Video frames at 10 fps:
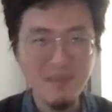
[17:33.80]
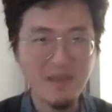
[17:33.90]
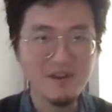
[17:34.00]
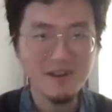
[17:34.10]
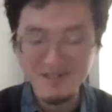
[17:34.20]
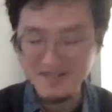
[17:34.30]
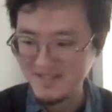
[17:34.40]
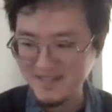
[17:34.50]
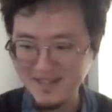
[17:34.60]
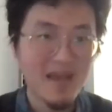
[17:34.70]
my
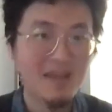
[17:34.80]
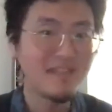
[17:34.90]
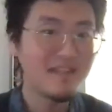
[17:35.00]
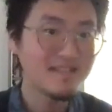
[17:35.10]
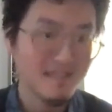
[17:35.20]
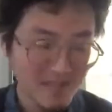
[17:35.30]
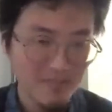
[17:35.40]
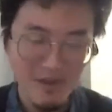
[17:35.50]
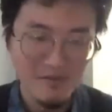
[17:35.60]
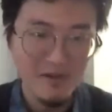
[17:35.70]

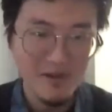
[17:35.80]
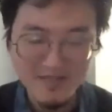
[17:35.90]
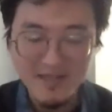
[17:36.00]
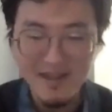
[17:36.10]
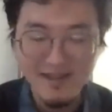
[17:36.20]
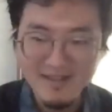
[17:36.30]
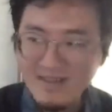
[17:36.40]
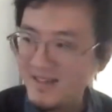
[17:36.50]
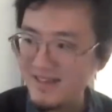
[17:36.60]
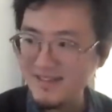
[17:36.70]
ethnicity background is
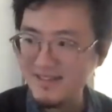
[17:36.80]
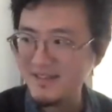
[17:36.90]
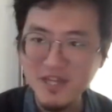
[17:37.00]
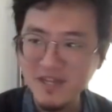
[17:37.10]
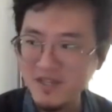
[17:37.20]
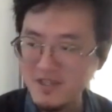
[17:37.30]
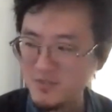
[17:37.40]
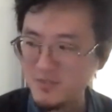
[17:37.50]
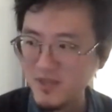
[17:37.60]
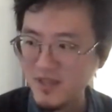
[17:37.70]
Han, and China
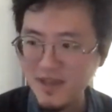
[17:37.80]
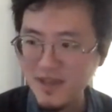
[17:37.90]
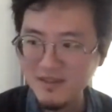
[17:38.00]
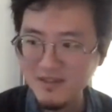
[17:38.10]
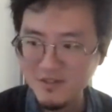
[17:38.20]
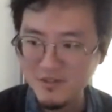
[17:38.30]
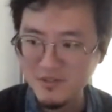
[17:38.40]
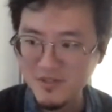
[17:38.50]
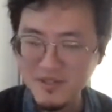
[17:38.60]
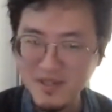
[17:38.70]
is really a Han
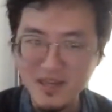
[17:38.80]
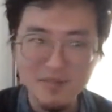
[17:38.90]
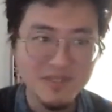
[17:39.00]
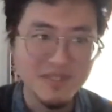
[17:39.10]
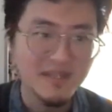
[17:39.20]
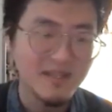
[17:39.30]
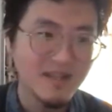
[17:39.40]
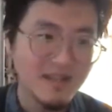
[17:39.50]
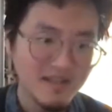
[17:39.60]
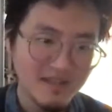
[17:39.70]
country. 90%
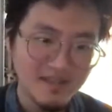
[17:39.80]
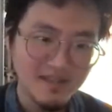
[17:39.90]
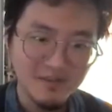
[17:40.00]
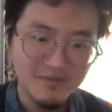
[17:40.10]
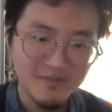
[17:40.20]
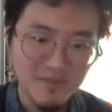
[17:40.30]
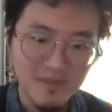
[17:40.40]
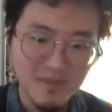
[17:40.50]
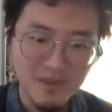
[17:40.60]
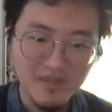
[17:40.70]
of the
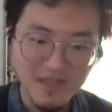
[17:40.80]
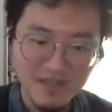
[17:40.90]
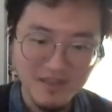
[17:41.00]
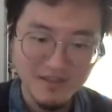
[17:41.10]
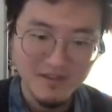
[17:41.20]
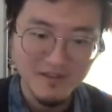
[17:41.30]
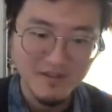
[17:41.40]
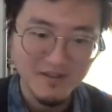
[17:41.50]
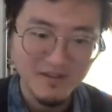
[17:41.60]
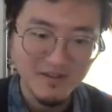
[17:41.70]
people living
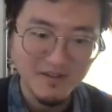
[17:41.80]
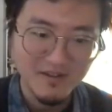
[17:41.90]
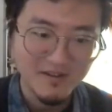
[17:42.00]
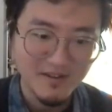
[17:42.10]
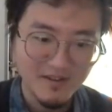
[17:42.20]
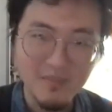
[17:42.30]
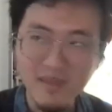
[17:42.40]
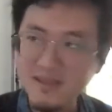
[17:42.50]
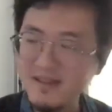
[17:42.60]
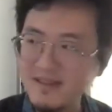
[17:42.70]
here are like
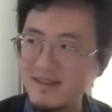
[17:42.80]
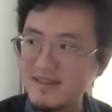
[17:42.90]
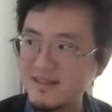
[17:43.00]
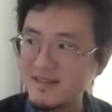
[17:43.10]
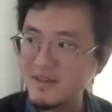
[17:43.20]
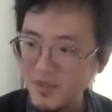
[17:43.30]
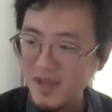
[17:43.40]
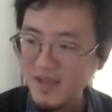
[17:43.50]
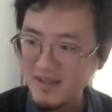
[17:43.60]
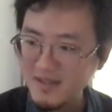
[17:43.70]
me, and
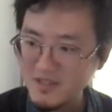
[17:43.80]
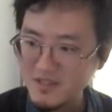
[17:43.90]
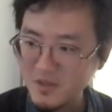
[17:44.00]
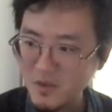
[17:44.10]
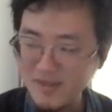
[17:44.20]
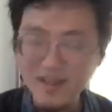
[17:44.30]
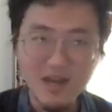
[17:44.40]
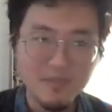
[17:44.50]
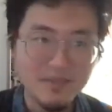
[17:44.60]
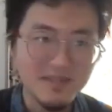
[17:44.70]
Yunnan is quite
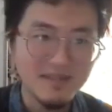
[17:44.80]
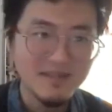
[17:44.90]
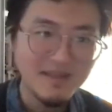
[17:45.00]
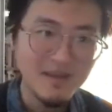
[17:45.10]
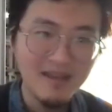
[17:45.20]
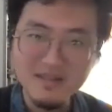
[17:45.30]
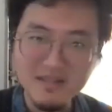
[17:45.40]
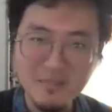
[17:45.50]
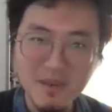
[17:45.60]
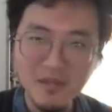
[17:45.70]
the opposite. Han
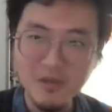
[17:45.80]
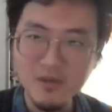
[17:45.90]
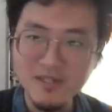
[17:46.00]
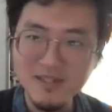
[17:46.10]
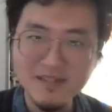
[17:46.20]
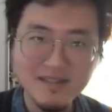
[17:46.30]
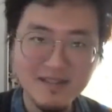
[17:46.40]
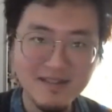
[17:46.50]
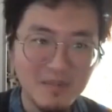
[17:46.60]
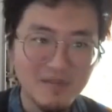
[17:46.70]
is the minority
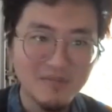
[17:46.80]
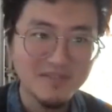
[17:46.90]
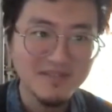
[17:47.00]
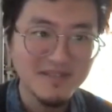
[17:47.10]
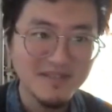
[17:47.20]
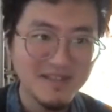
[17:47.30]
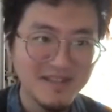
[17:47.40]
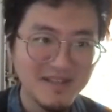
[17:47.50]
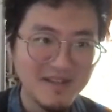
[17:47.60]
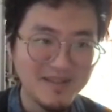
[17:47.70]
in that province,
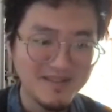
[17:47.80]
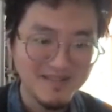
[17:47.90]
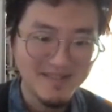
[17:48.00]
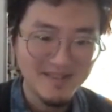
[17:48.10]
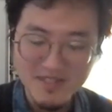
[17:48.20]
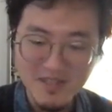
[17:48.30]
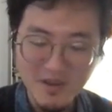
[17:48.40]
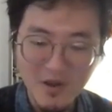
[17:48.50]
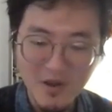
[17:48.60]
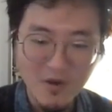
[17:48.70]
and you
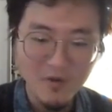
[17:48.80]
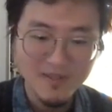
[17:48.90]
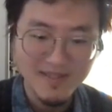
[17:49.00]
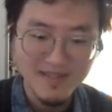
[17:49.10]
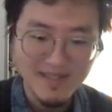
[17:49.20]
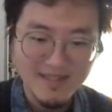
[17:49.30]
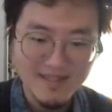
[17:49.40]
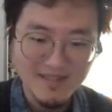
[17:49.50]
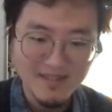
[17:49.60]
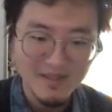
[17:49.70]
see all
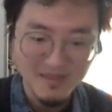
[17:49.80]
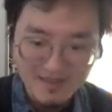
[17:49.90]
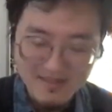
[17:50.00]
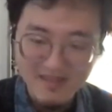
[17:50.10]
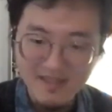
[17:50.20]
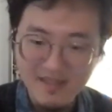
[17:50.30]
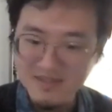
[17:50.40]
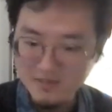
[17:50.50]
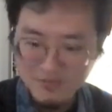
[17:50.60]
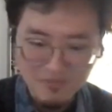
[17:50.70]
these
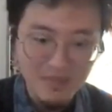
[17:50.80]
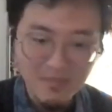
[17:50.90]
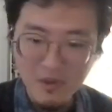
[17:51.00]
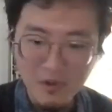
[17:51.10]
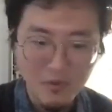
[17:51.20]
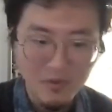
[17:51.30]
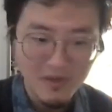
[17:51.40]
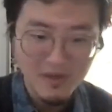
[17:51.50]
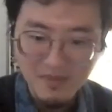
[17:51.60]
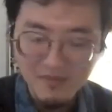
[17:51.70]
ethnicities, different people
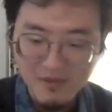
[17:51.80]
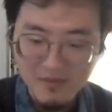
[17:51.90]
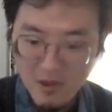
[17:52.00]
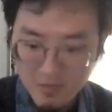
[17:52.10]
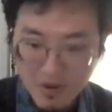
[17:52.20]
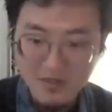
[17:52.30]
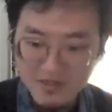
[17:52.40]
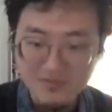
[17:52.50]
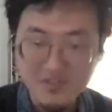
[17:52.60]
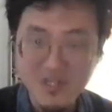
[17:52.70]
coming from all
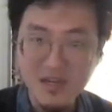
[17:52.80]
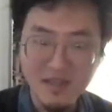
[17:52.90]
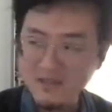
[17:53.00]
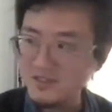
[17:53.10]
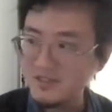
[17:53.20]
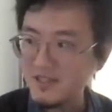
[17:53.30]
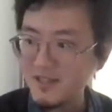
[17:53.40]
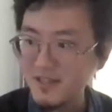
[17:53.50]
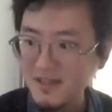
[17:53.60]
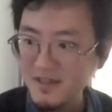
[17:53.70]
parts of China,
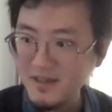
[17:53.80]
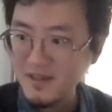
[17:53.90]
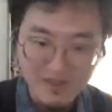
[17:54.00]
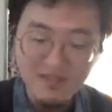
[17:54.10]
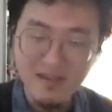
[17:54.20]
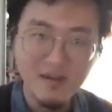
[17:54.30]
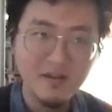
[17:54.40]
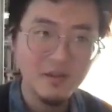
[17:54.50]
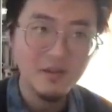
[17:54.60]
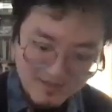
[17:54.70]
actually, living
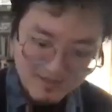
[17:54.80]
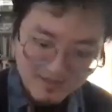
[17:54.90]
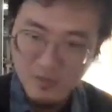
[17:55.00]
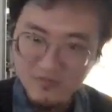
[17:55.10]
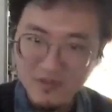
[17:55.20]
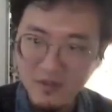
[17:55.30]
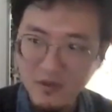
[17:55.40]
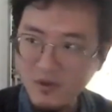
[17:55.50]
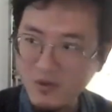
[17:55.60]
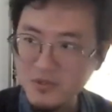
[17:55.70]
there, staying with the
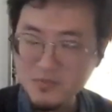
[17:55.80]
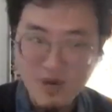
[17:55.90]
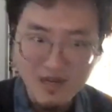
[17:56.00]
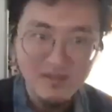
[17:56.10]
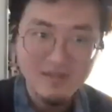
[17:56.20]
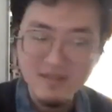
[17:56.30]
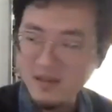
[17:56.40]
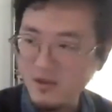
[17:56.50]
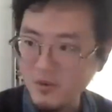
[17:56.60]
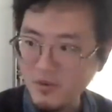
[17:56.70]
locals, practicing
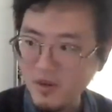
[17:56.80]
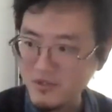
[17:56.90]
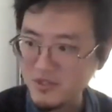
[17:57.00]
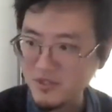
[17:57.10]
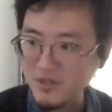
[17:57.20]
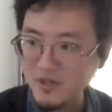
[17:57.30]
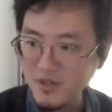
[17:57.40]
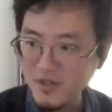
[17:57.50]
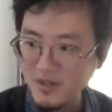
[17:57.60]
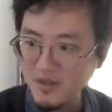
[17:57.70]
their own culture.
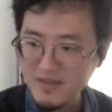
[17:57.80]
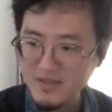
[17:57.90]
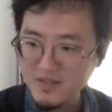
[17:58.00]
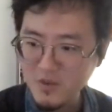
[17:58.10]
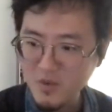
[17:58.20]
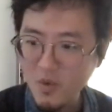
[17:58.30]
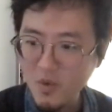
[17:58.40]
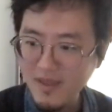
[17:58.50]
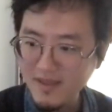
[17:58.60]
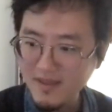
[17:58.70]
It's
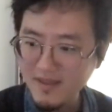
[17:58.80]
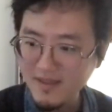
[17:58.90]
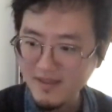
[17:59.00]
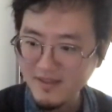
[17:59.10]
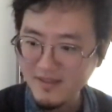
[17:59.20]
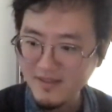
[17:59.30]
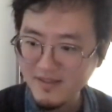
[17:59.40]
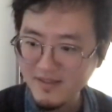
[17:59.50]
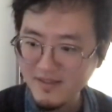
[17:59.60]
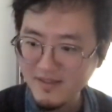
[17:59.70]
quite a
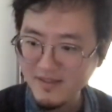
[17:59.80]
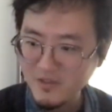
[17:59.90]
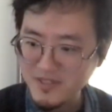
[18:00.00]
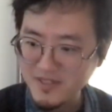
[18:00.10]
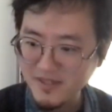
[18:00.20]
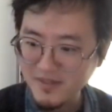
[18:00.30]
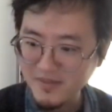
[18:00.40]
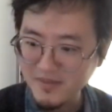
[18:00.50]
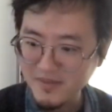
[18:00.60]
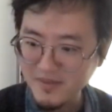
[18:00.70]

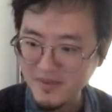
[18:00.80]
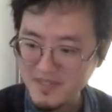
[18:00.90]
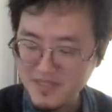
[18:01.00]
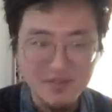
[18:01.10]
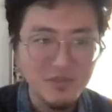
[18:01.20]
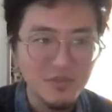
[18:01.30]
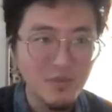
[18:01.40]
interesting theme